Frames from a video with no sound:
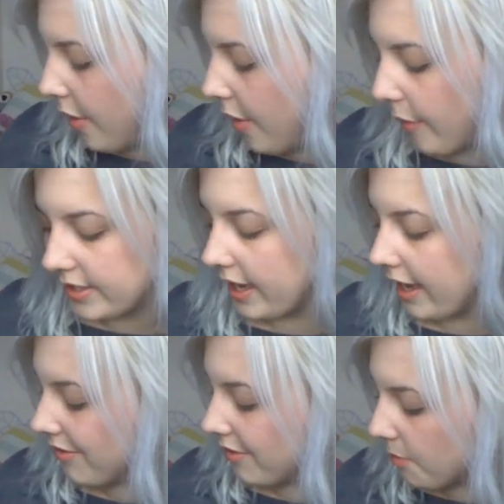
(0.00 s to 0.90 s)
Whereas I
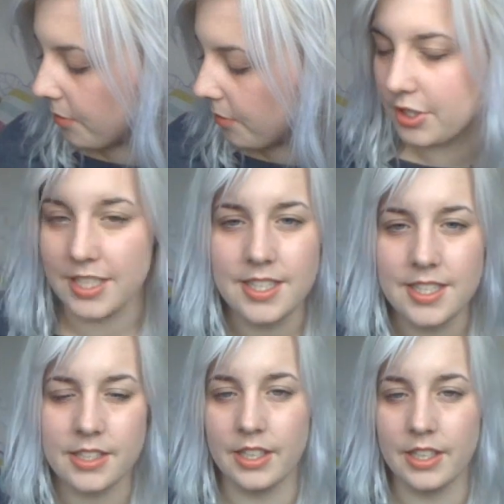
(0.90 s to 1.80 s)
have other
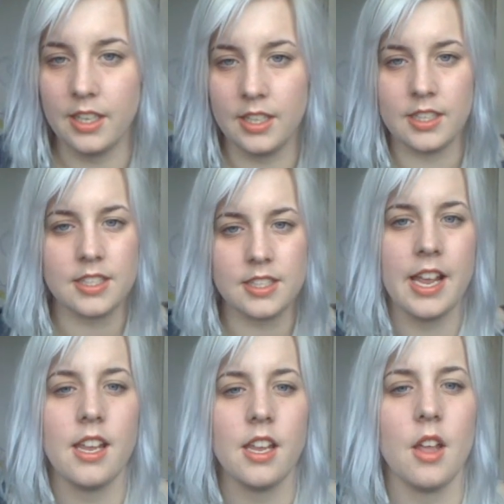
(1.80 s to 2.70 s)
brushes,
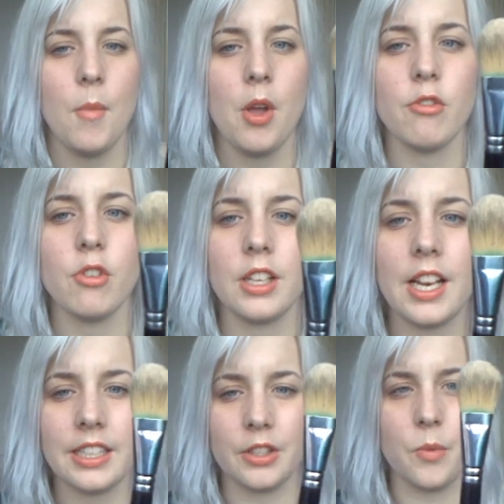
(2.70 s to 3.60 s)
take my
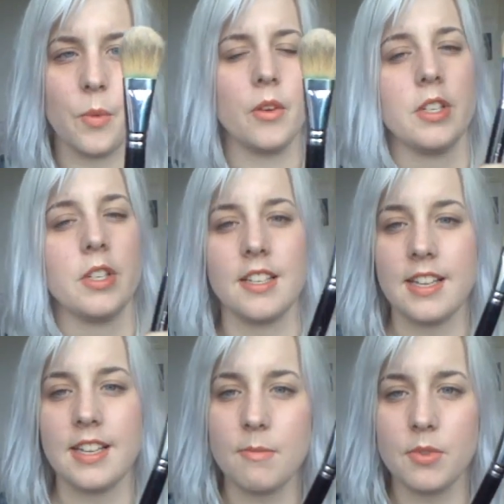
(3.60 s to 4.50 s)
Royal Anglican one, which is the
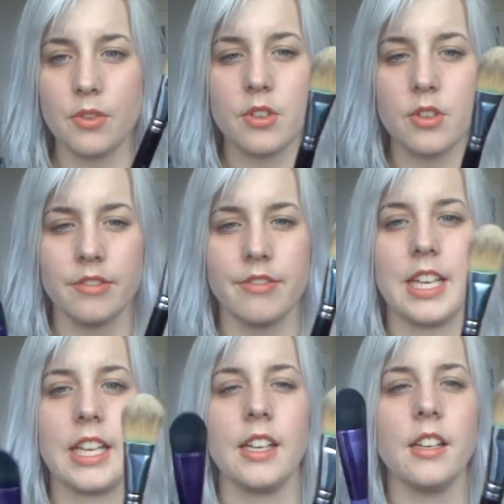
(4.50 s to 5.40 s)
same sort of
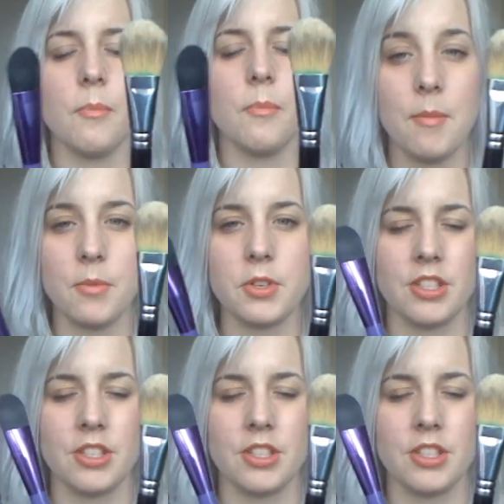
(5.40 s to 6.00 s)
thing, paintbrush